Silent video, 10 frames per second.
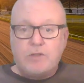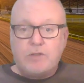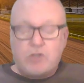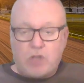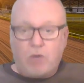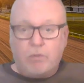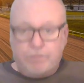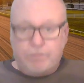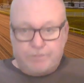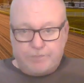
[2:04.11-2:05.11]
So
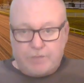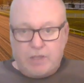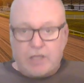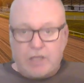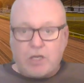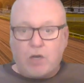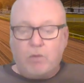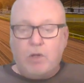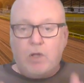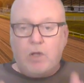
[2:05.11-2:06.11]
there you
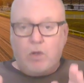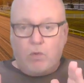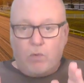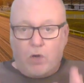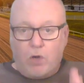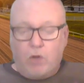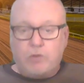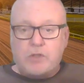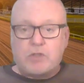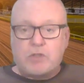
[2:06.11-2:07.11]
go.
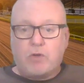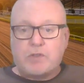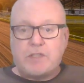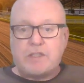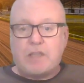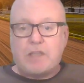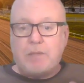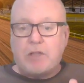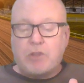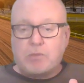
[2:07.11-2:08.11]
Holden's horses, give me
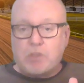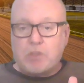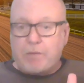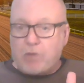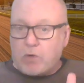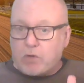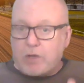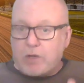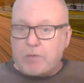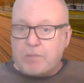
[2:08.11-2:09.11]
the thumbs up if you
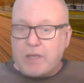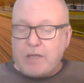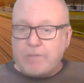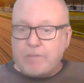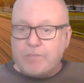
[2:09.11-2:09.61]
agree with me.